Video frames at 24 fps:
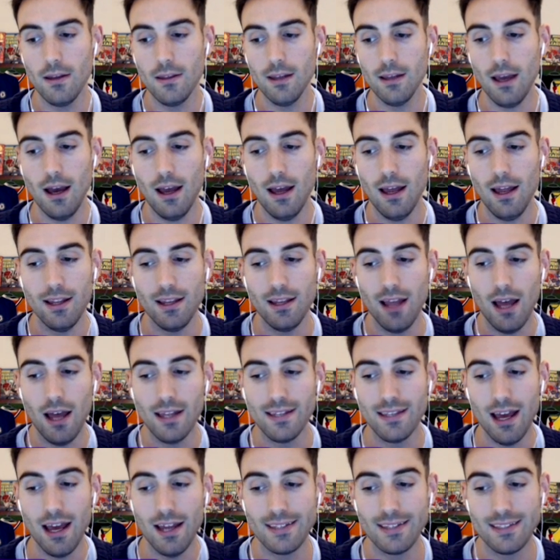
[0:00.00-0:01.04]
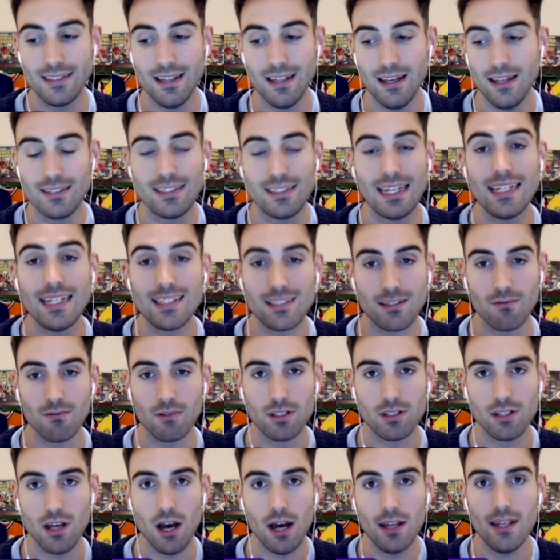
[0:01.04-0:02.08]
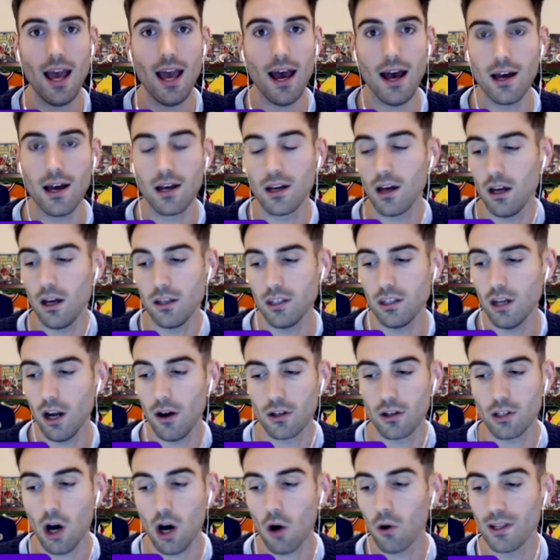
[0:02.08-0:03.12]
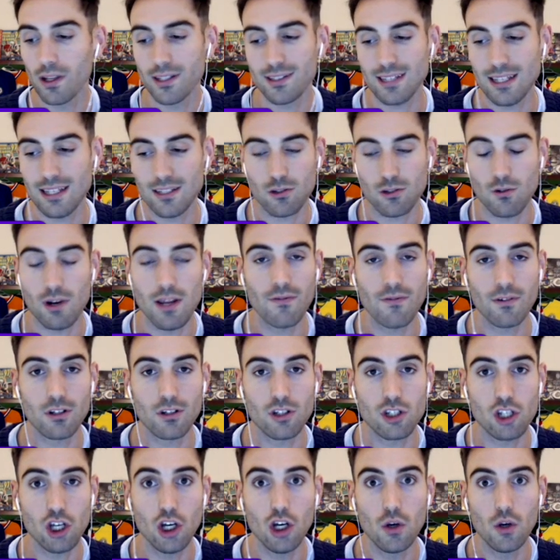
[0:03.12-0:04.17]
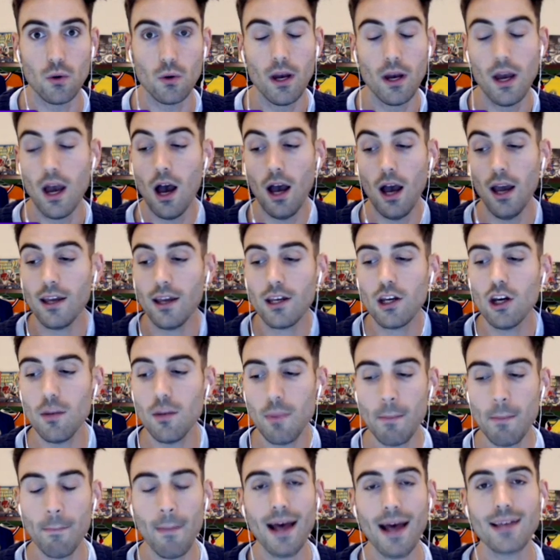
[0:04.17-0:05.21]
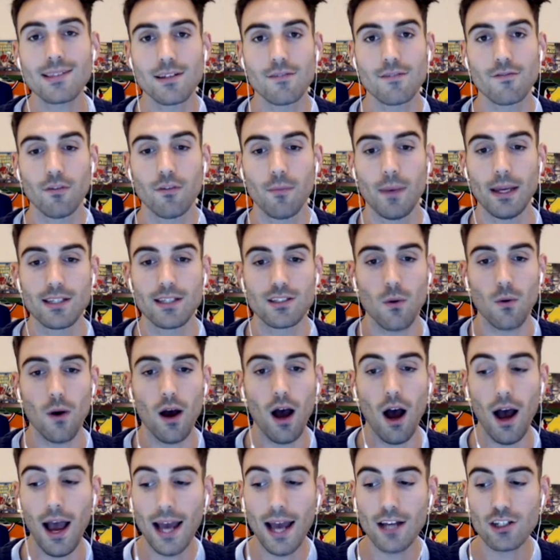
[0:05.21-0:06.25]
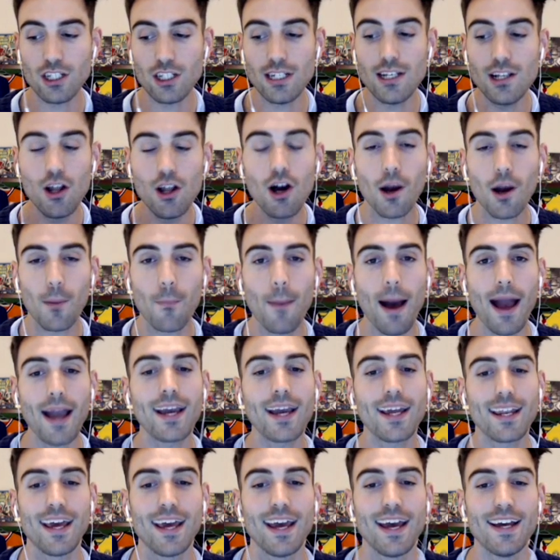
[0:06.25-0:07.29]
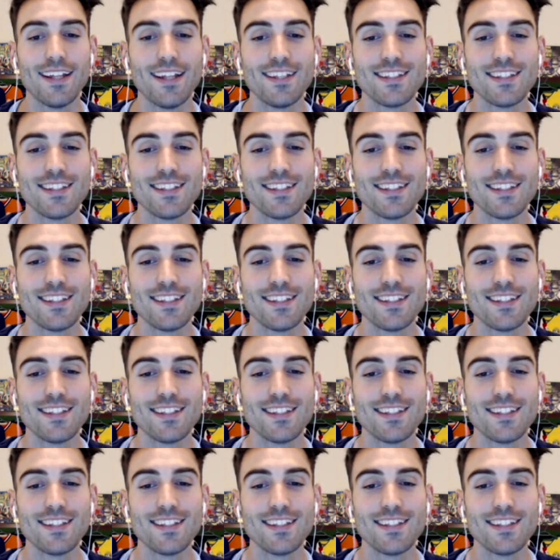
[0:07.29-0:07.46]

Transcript: a decent return, a goal assist or even 2, it could have been massive for me. So I actually look back at it and